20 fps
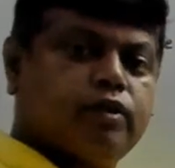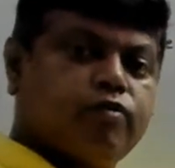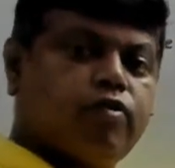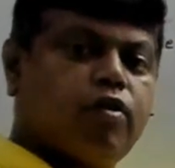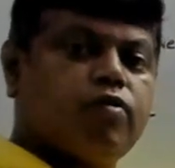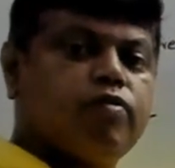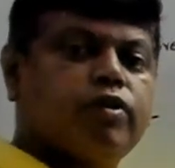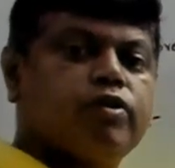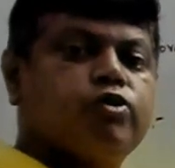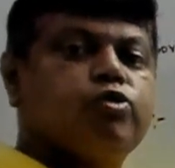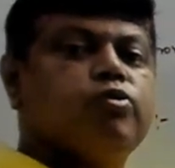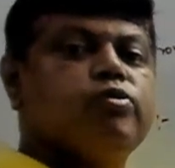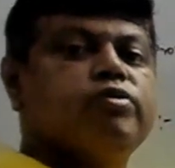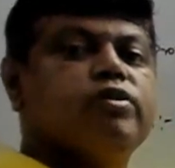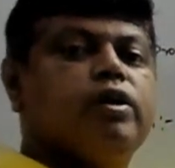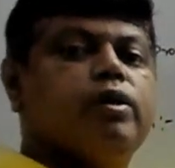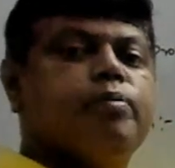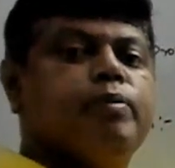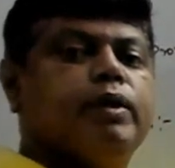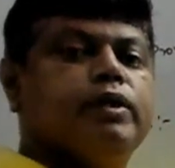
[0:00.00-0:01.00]
of x2 is an
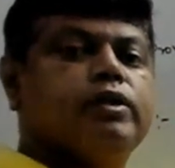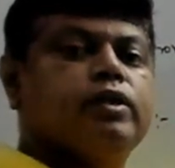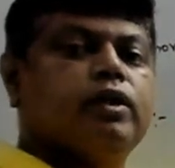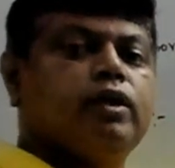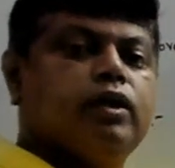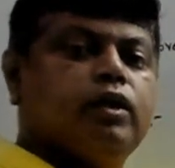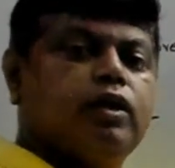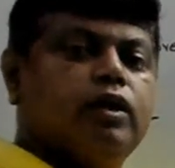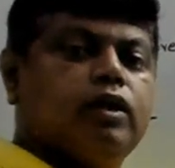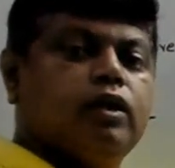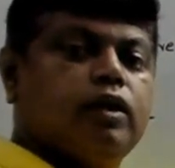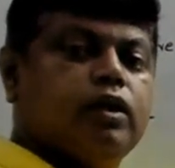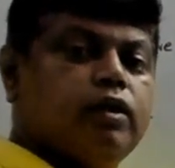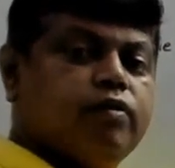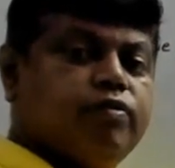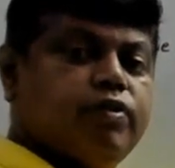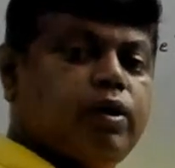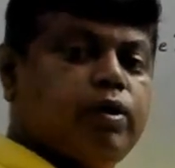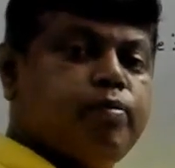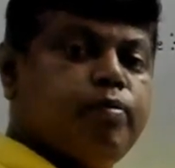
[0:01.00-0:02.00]
image. If
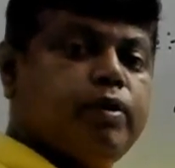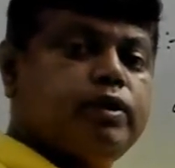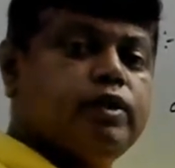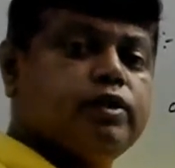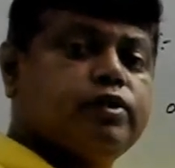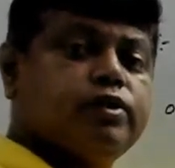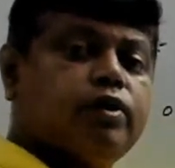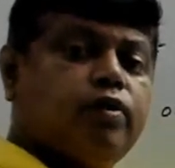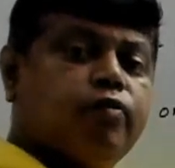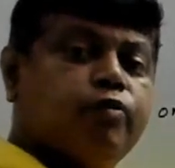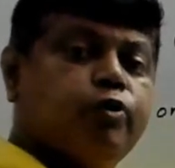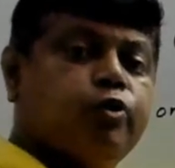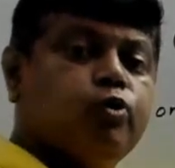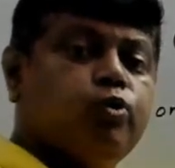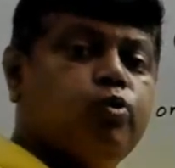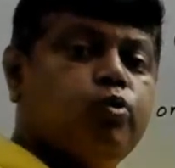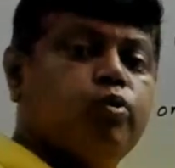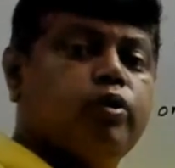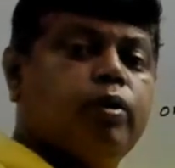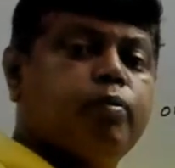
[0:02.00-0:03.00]
the images of
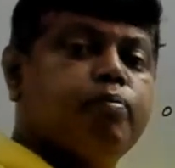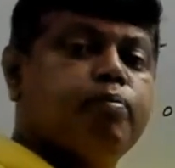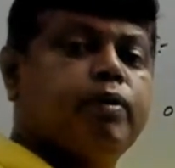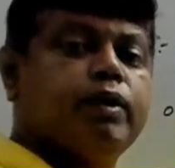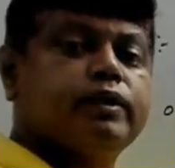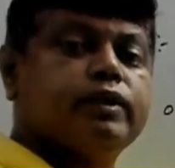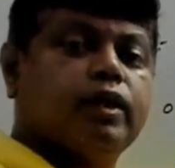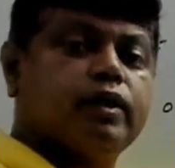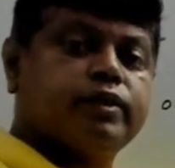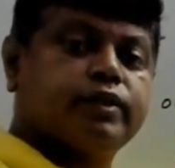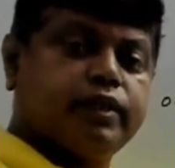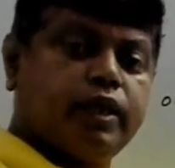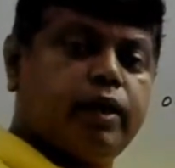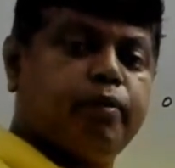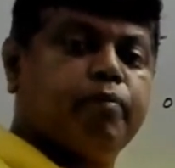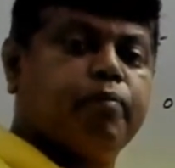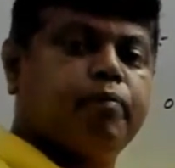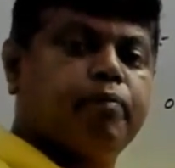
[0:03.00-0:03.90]
two numbers are same,